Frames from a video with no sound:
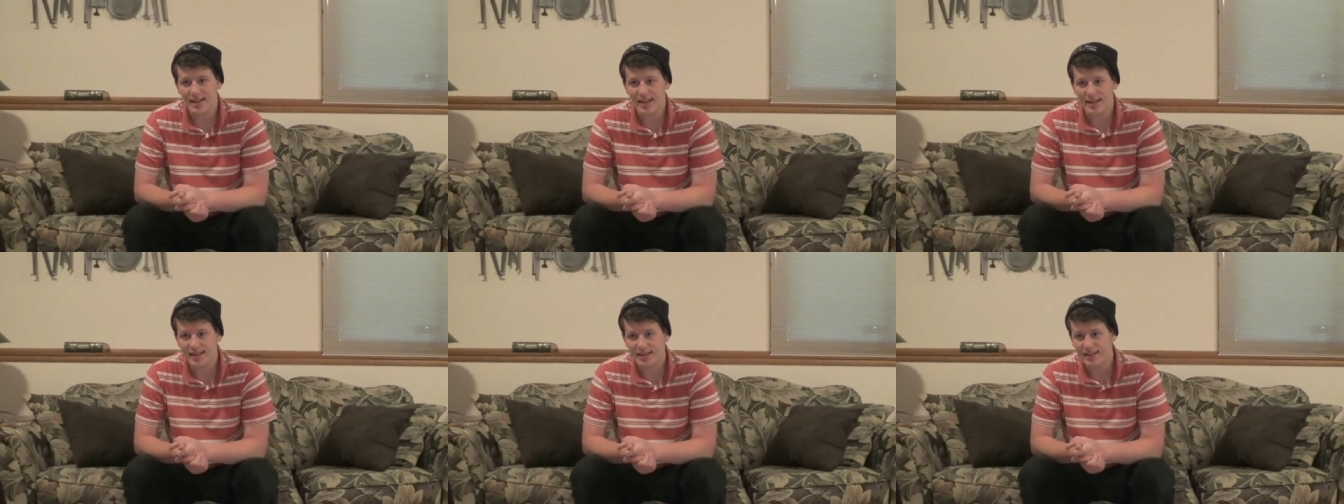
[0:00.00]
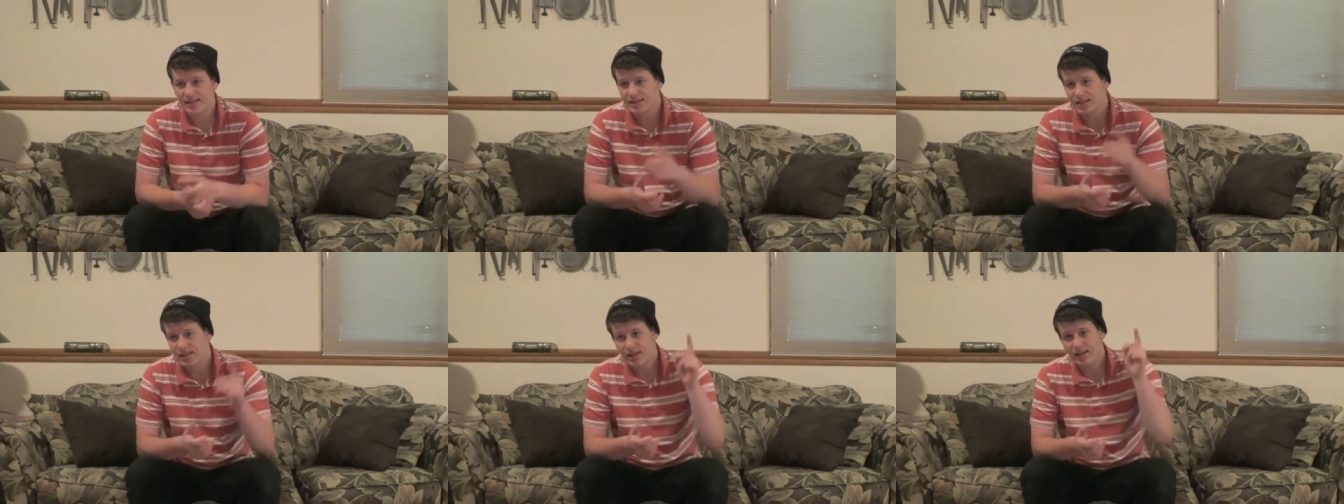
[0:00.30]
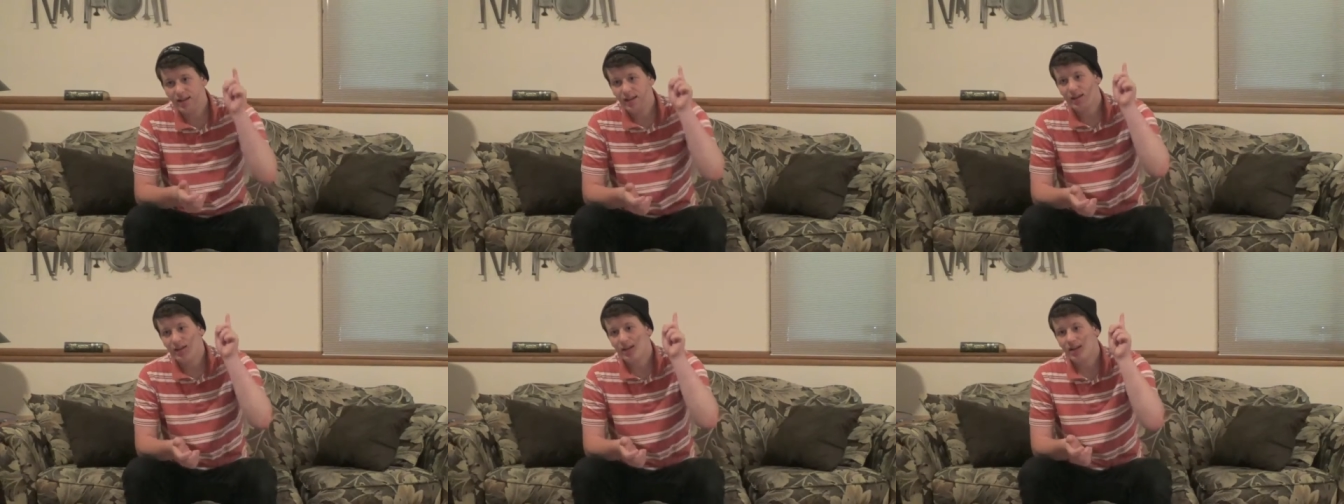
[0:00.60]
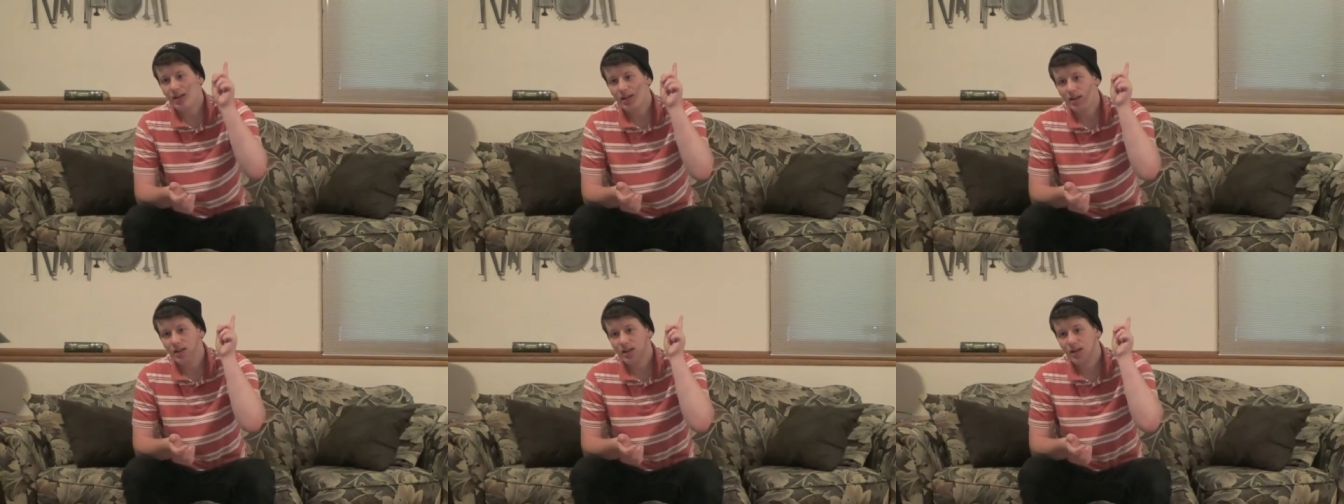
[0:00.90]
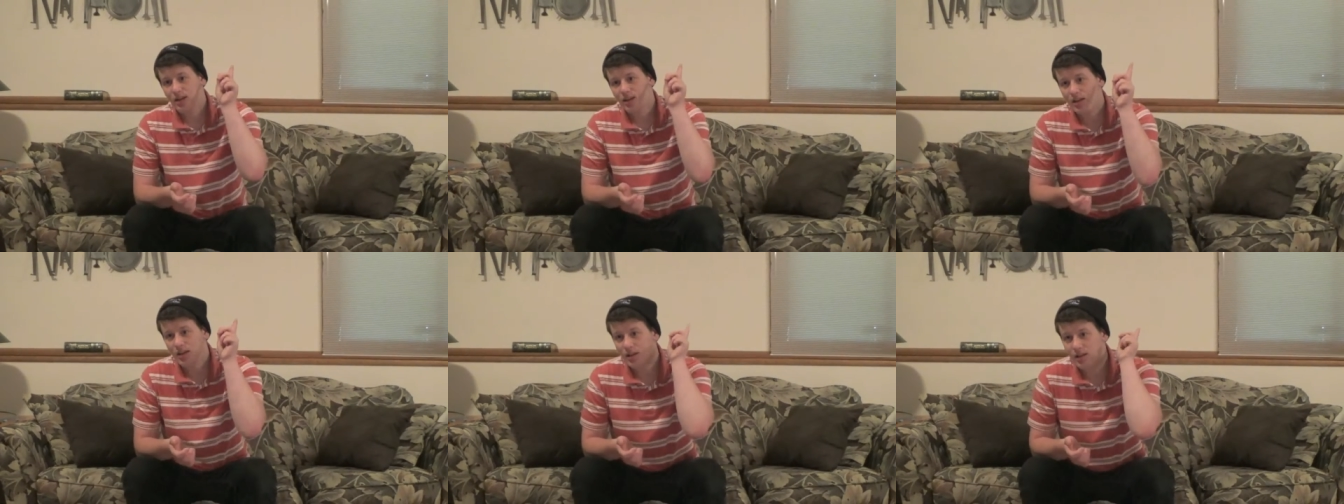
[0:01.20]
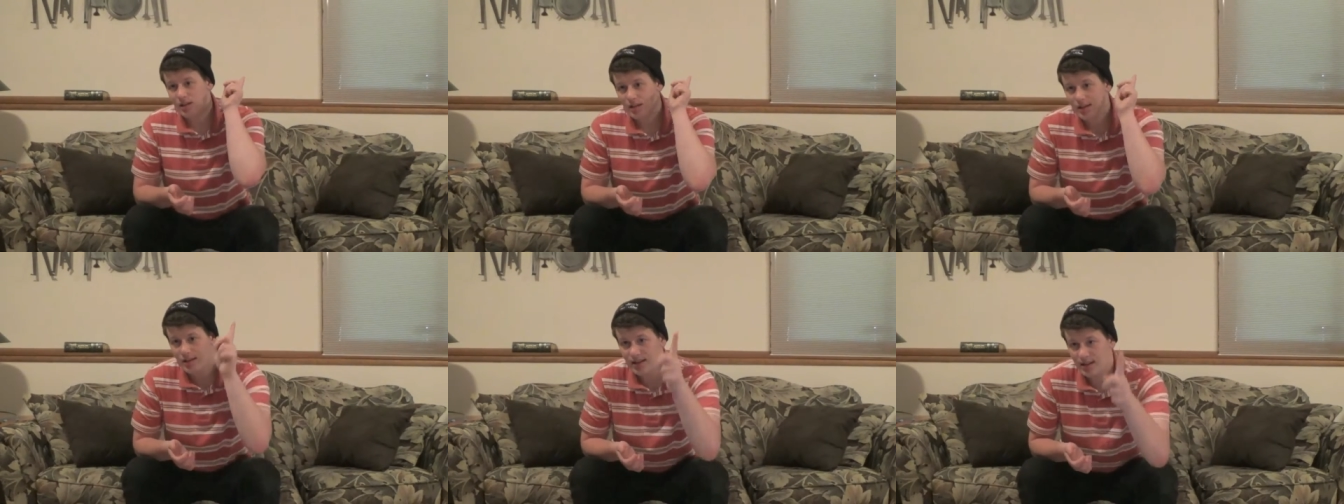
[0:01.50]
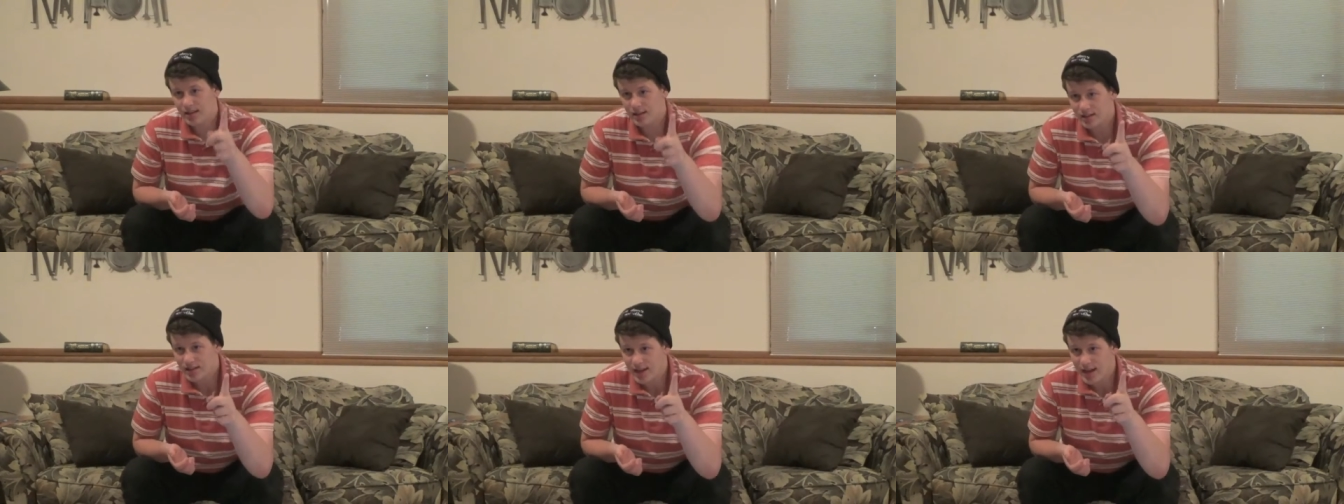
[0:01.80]
is
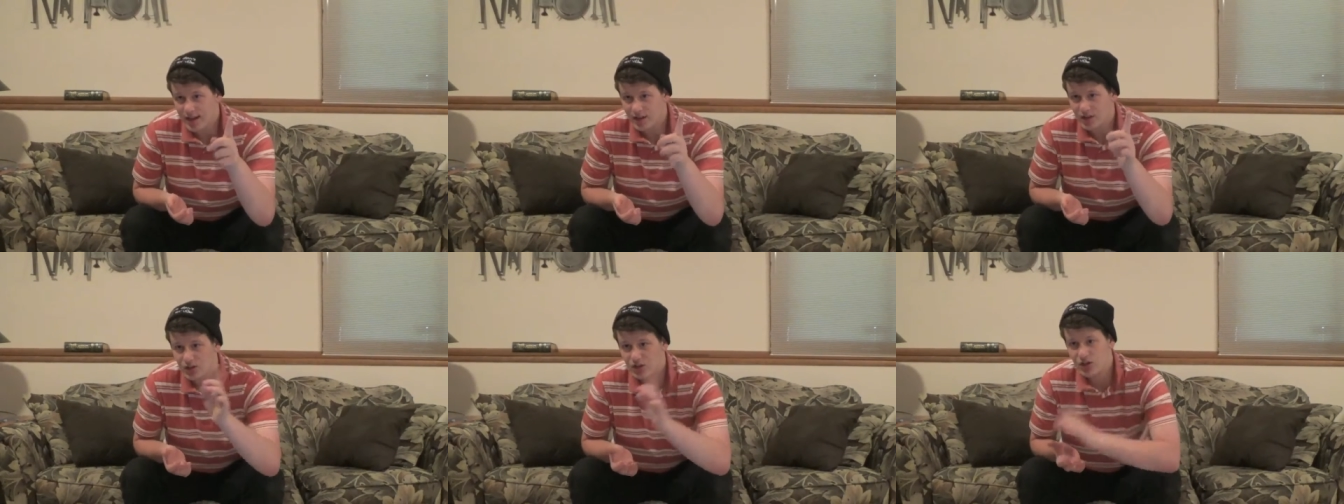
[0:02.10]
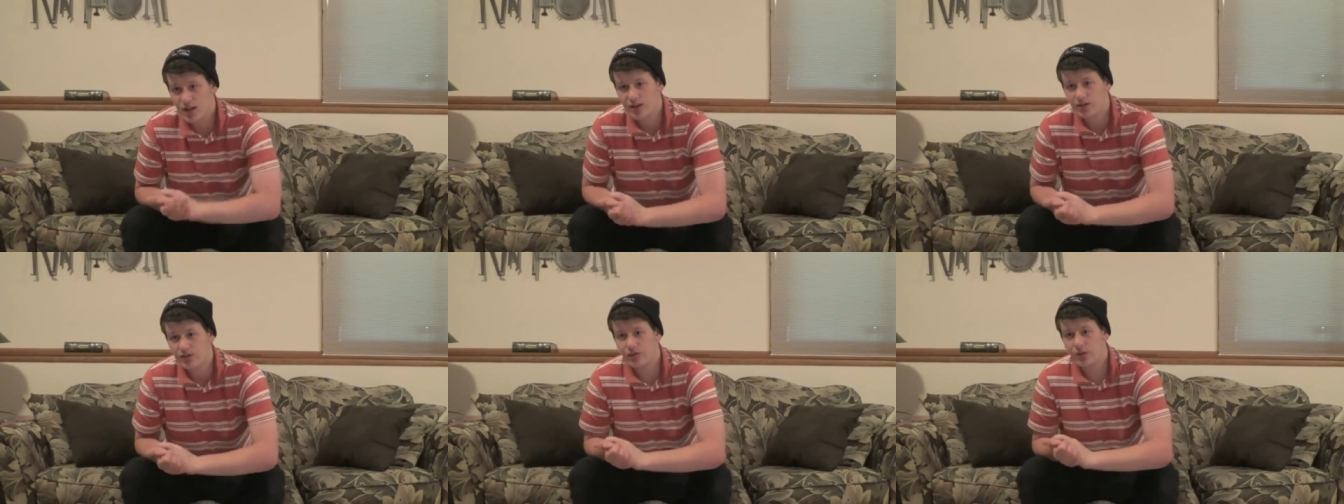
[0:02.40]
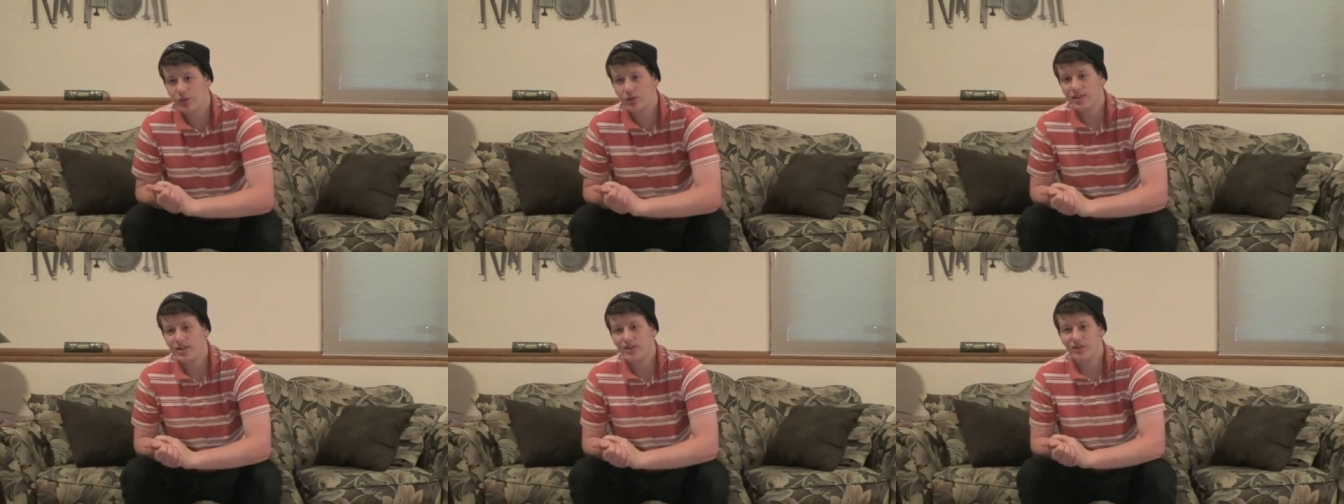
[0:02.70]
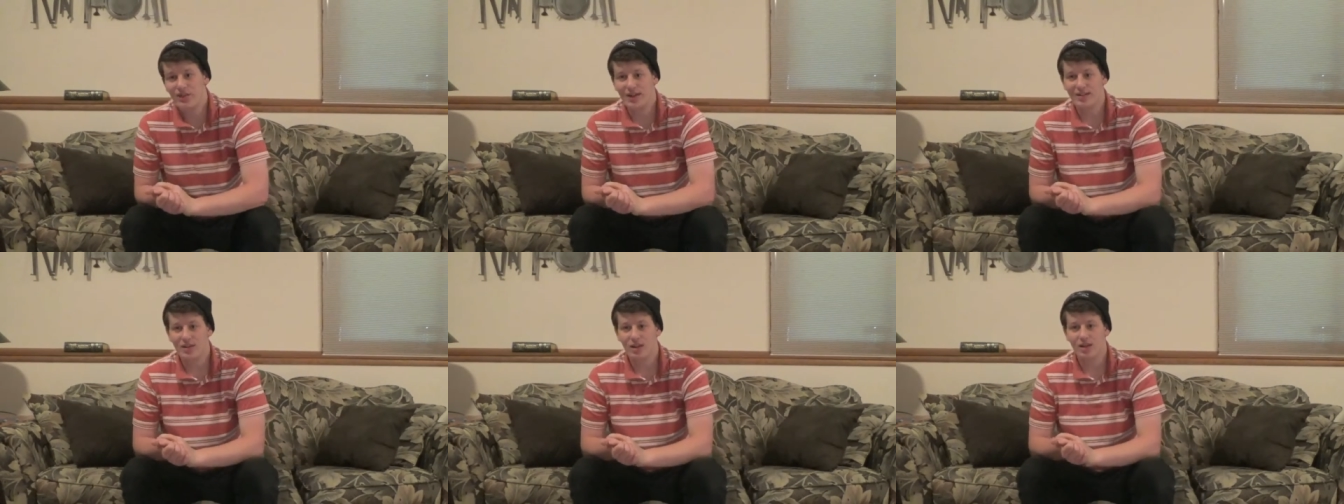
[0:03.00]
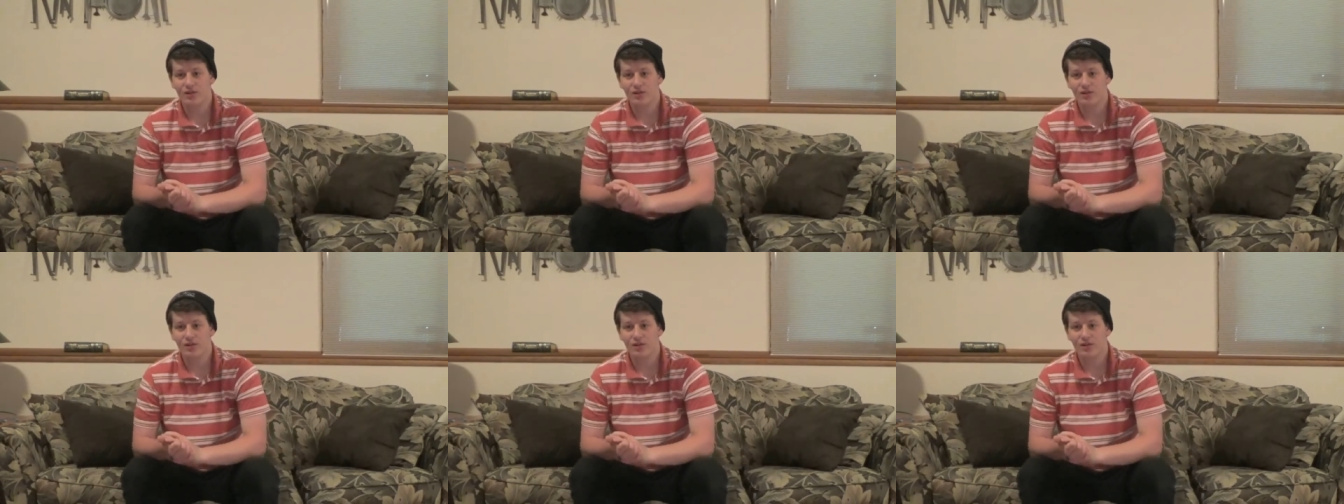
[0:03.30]
Nicolas Cage and John Travolta in Face